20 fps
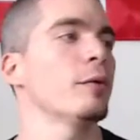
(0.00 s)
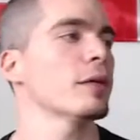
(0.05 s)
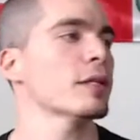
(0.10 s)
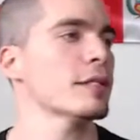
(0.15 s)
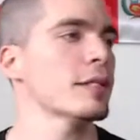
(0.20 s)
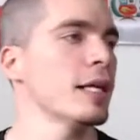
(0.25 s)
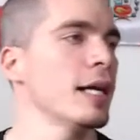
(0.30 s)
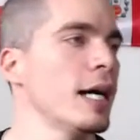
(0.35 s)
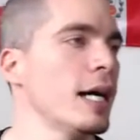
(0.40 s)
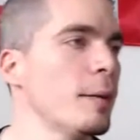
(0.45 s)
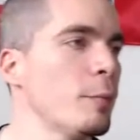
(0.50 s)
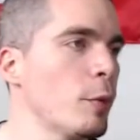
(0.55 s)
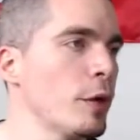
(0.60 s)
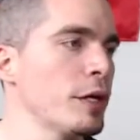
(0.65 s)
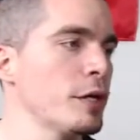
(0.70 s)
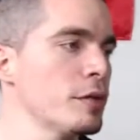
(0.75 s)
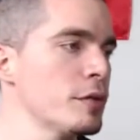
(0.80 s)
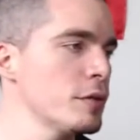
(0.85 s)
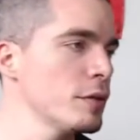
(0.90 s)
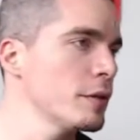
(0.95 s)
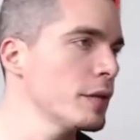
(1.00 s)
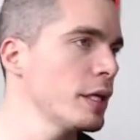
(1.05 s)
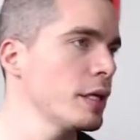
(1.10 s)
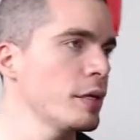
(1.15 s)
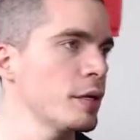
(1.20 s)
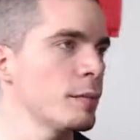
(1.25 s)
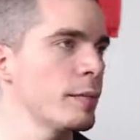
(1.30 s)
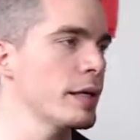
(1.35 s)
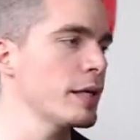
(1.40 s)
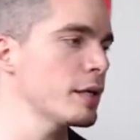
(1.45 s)
what's up? What are you doing
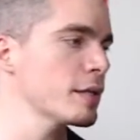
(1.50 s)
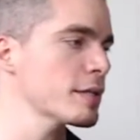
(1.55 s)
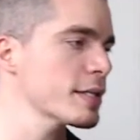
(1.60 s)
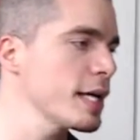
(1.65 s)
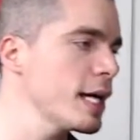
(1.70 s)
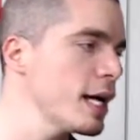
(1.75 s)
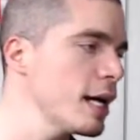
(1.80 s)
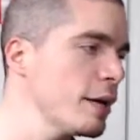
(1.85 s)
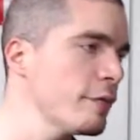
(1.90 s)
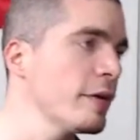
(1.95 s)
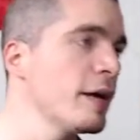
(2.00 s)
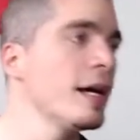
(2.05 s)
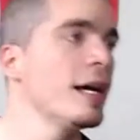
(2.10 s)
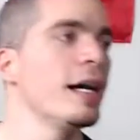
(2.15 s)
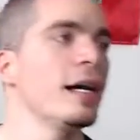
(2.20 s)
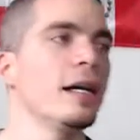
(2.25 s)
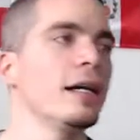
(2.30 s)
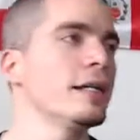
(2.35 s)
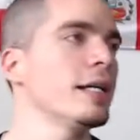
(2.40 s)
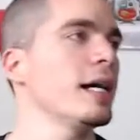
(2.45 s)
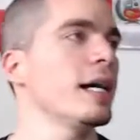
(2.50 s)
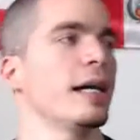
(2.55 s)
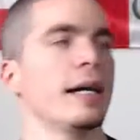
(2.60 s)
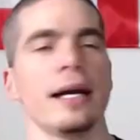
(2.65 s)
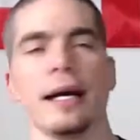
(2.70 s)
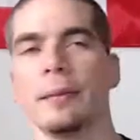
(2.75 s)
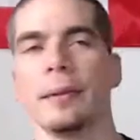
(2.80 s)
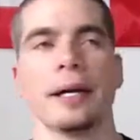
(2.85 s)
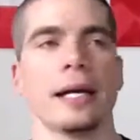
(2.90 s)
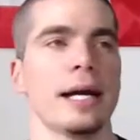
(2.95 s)
here by yourself?
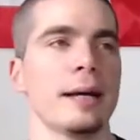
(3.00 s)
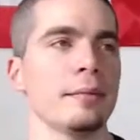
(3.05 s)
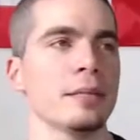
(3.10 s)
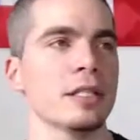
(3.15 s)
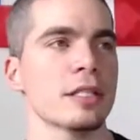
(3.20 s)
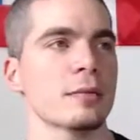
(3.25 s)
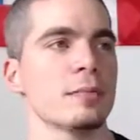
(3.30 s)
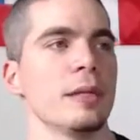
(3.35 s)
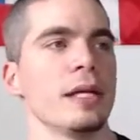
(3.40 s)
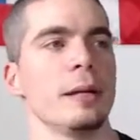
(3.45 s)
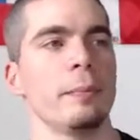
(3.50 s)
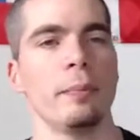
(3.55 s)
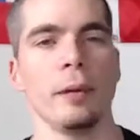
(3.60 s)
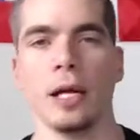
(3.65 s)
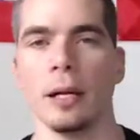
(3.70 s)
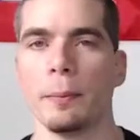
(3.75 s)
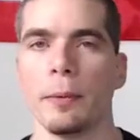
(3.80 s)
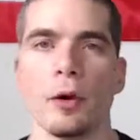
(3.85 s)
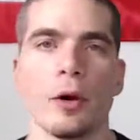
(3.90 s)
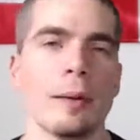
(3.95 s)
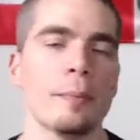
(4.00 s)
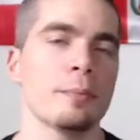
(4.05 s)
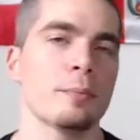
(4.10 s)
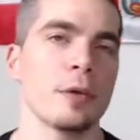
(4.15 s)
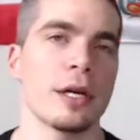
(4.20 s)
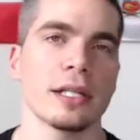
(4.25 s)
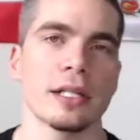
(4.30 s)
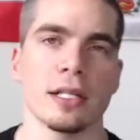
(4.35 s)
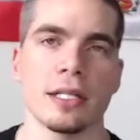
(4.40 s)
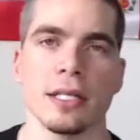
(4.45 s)
Yeah, man, I'm just meeting people, I'm
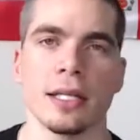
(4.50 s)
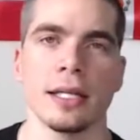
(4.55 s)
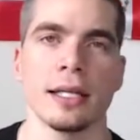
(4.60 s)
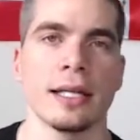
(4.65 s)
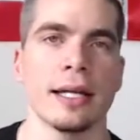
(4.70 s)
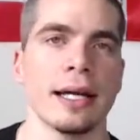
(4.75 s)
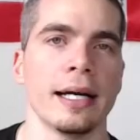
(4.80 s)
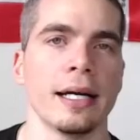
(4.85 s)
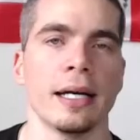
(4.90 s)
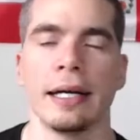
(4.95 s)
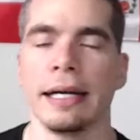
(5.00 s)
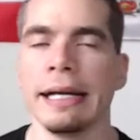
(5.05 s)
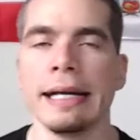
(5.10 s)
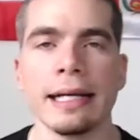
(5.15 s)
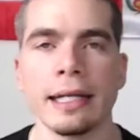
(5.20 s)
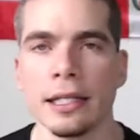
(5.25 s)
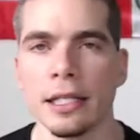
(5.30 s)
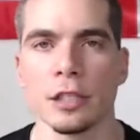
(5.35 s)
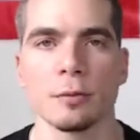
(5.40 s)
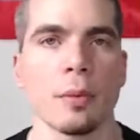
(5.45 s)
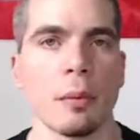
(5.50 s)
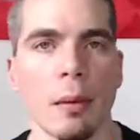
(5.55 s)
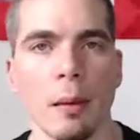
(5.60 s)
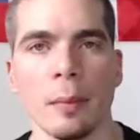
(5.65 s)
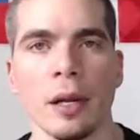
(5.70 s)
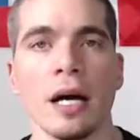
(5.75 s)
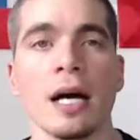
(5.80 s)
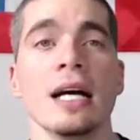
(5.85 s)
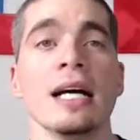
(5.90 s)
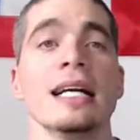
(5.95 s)
practicing English, blah, blah,
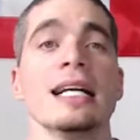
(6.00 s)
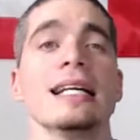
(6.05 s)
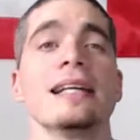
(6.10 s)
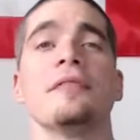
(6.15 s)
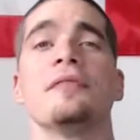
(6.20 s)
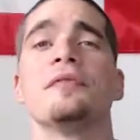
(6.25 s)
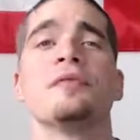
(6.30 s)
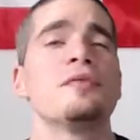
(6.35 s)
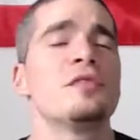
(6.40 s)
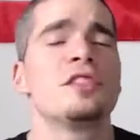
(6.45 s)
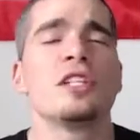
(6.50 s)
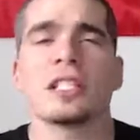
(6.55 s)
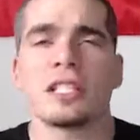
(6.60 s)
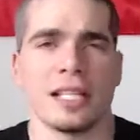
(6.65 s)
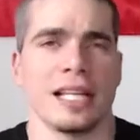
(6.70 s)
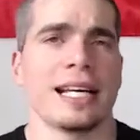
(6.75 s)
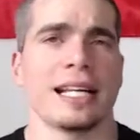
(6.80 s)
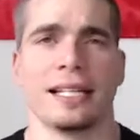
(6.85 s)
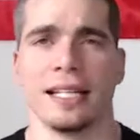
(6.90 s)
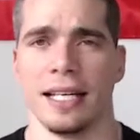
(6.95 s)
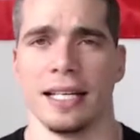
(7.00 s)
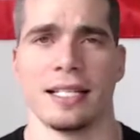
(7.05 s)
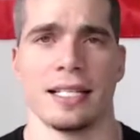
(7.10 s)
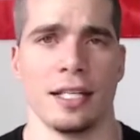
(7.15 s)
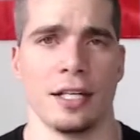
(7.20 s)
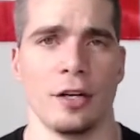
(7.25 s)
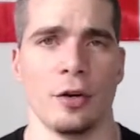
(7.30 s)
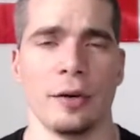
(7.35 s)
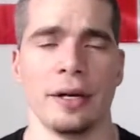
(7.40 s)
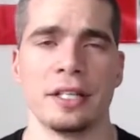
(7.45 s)
blah. Just like this,
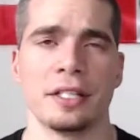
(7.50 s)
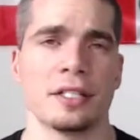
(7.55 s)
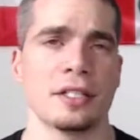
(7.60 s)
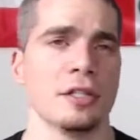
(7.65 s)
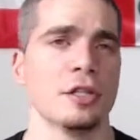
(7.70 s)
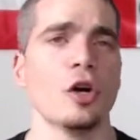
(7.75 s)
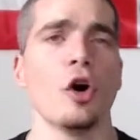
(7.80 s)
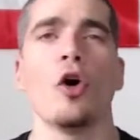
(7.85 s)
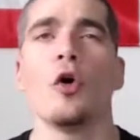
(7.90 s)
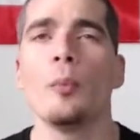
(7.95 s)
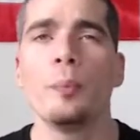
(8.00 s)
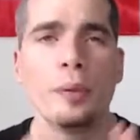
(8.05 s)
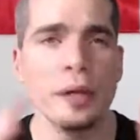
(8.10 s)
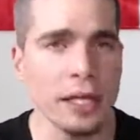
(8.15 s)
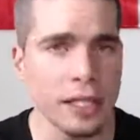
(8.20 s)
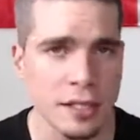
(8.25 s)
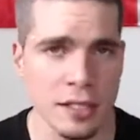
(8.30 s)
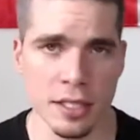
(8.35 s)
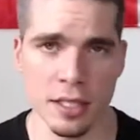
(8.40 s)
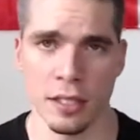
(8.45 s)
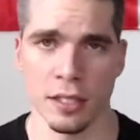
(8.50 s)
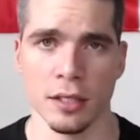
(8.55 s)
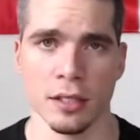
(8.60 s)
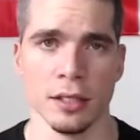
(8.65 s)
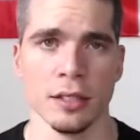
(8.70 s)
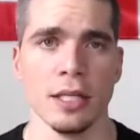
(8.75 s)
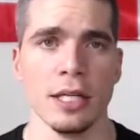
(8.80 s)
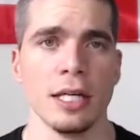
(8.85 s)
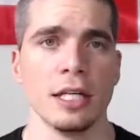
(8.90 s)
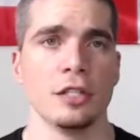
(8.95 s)
it's no big
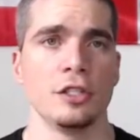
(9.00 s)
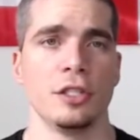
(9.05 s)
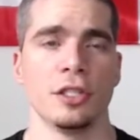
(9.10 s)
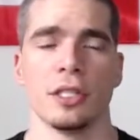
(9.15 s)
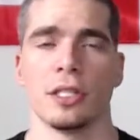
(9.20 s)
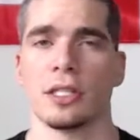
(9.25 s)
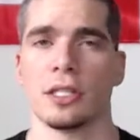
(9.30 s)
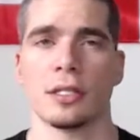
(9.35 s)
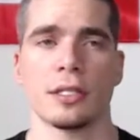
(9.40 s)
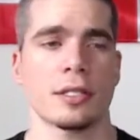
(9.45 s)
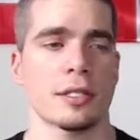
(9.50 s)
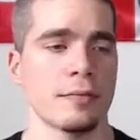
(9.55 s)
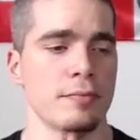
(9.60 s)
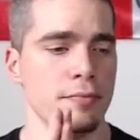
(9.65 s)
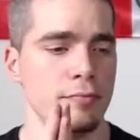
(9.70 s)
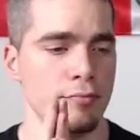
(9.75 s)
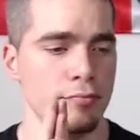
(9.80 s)
deal. Just,